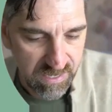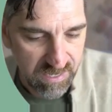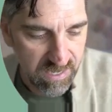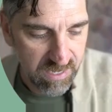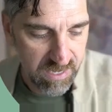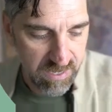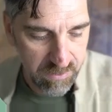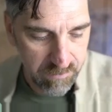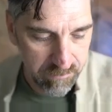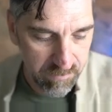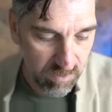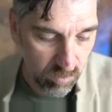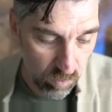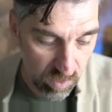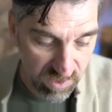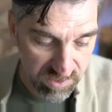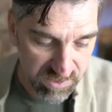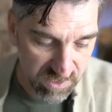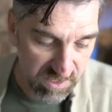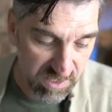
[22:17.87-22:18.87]

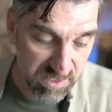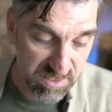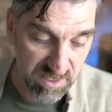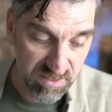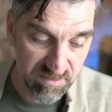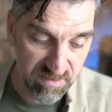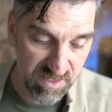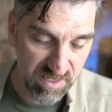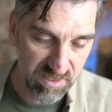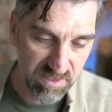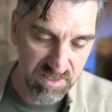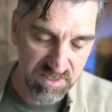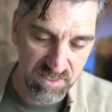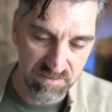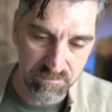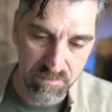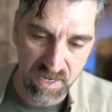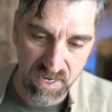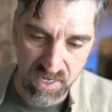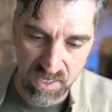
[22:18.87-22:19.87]
and his engineers
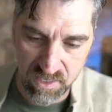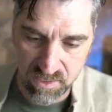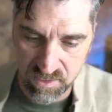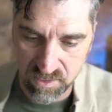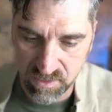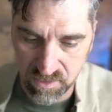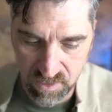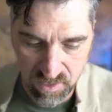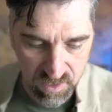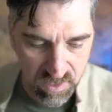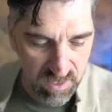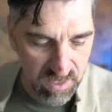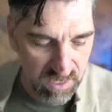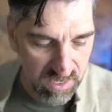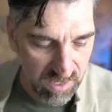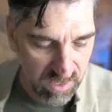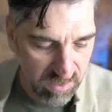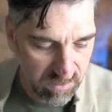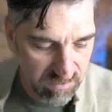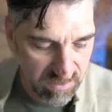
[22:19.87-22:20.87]
had made, and
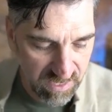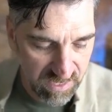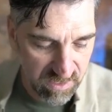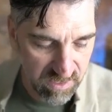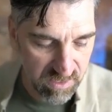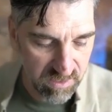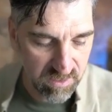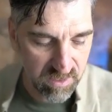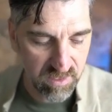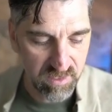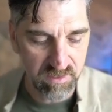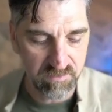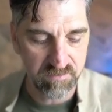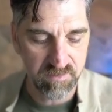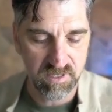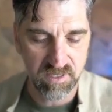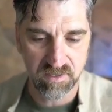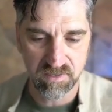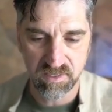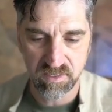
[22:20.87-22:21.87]
they had a
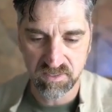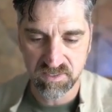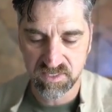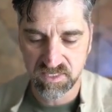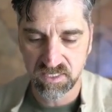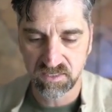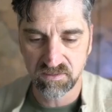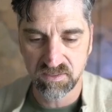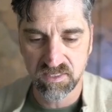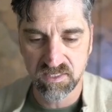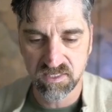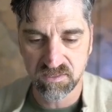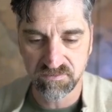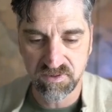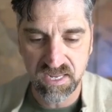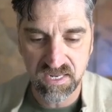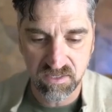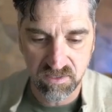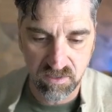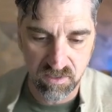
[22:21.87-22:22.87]
series of
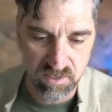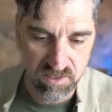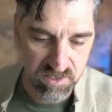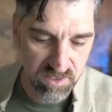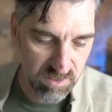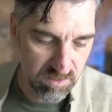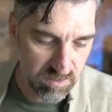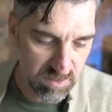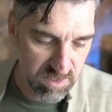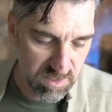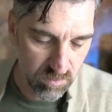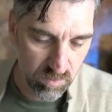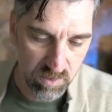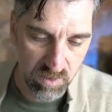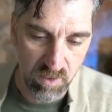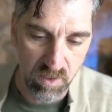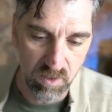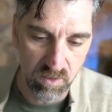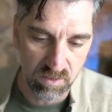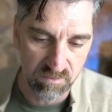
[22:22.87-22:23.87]
hit cartoons that were
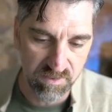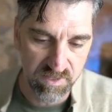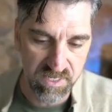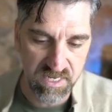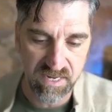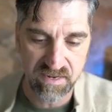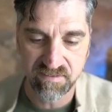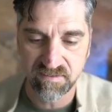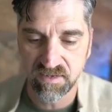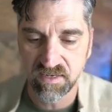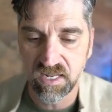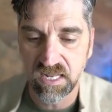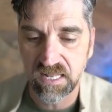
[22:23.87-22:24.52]
all over the nation.